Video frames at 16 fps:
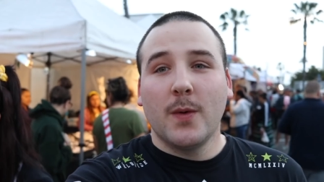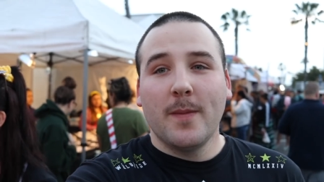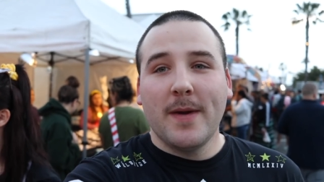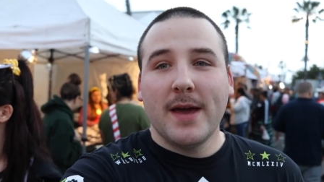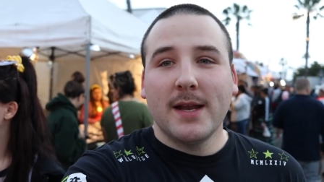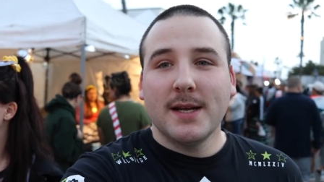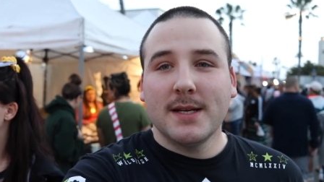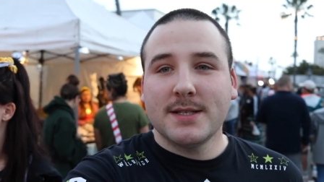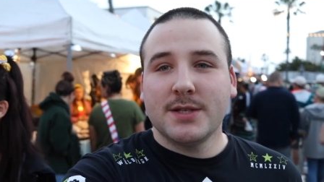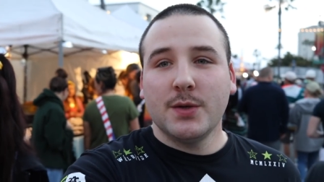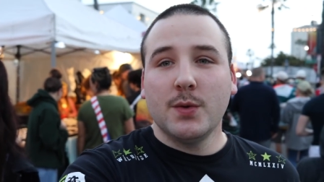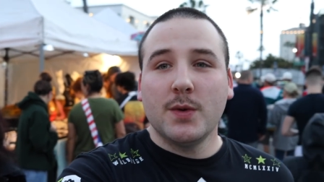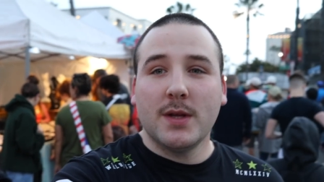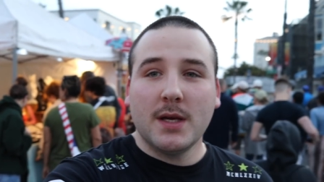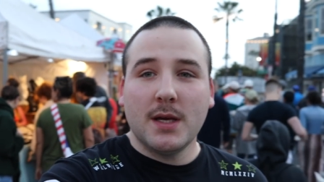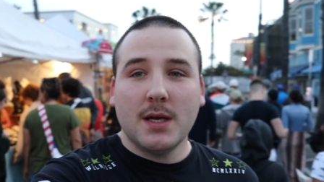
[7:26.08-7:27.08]
We made it
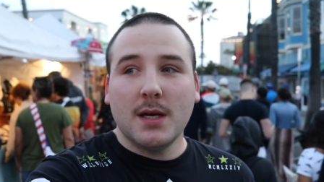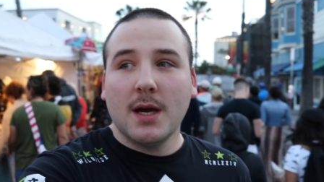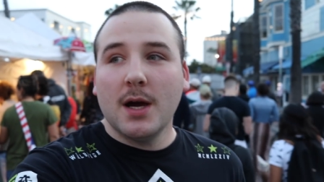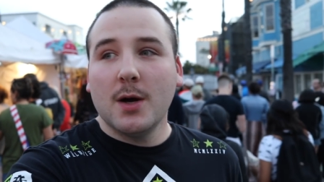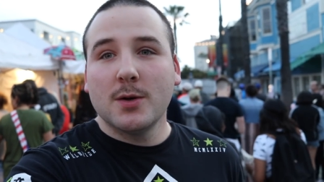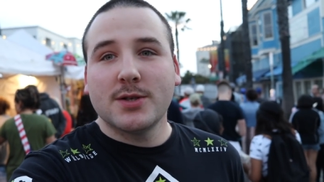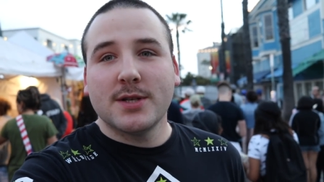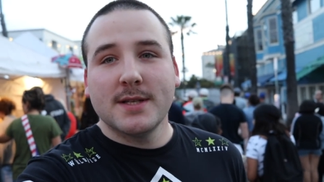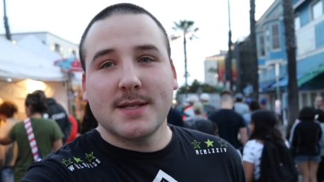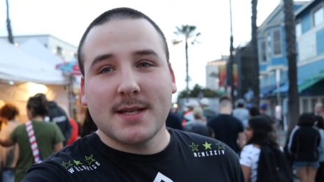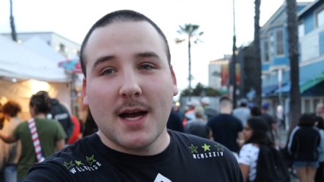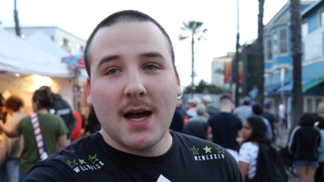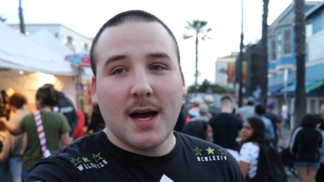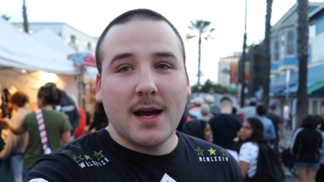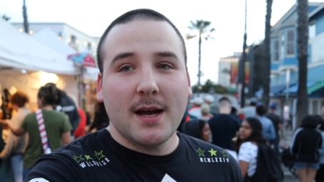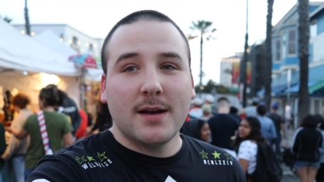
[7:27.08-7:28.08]
to the
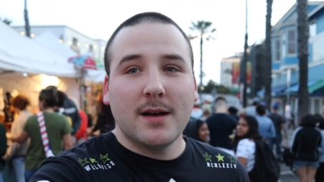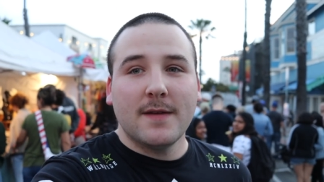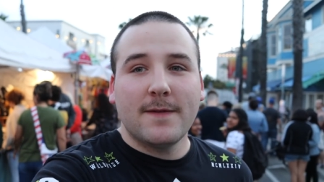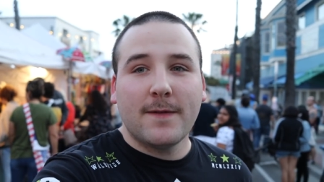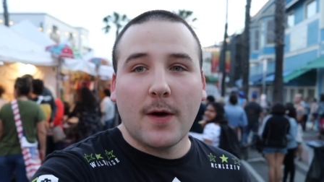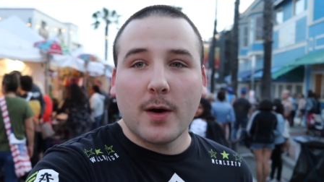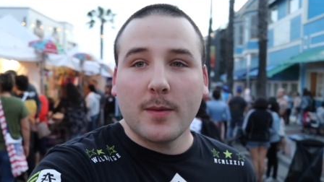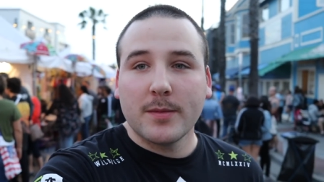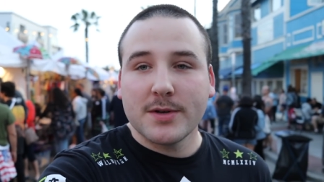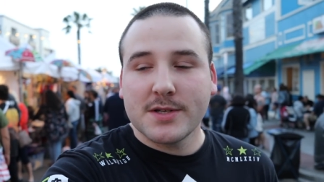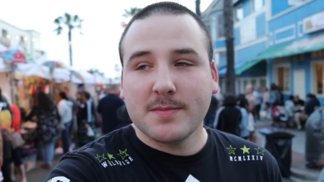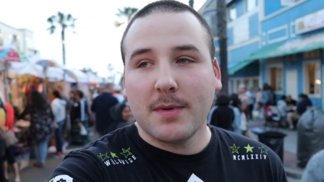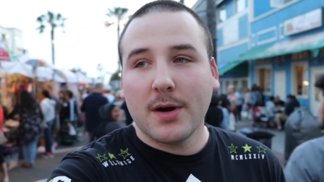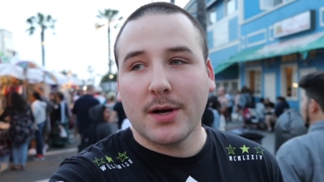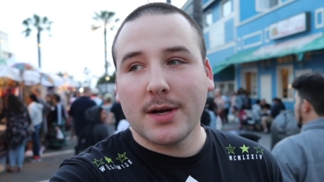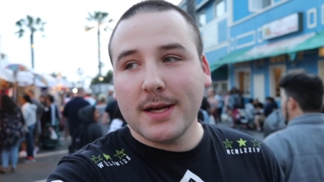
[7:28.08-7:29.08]
Oceanside Farmers
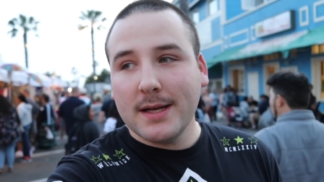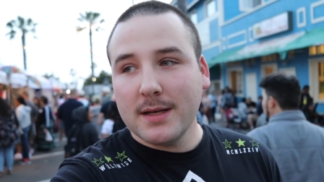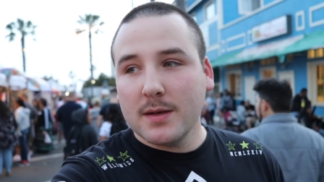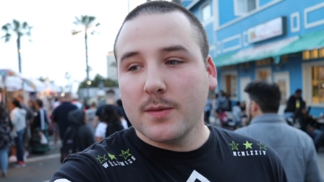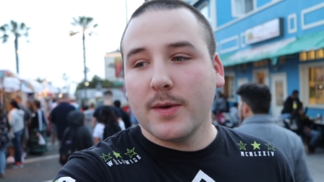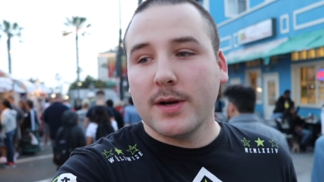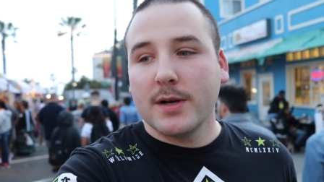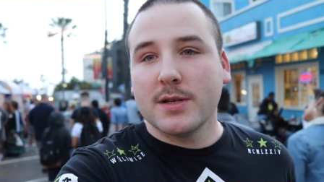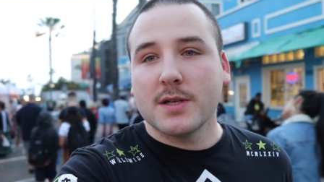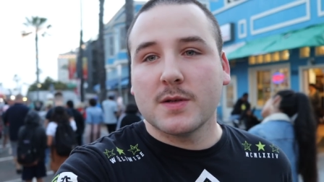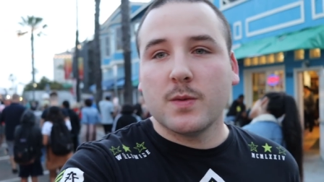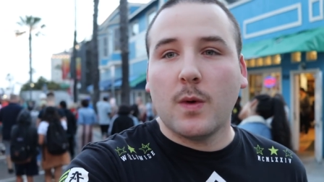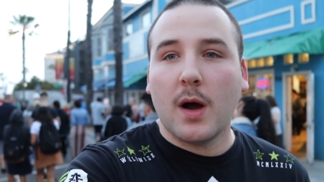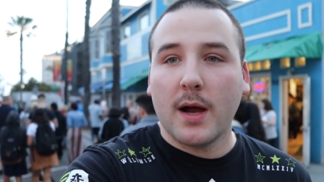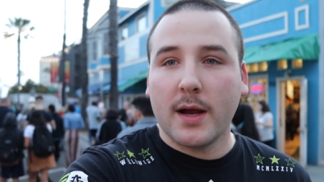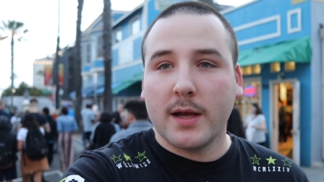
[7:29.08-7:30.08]
Market. We are just
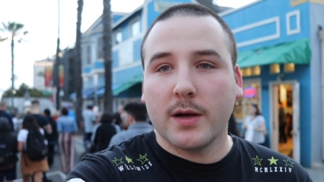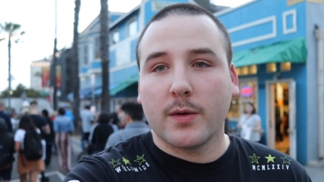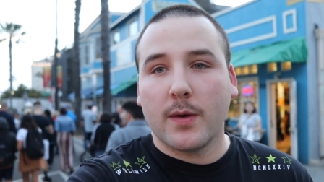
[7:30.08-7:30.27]
walking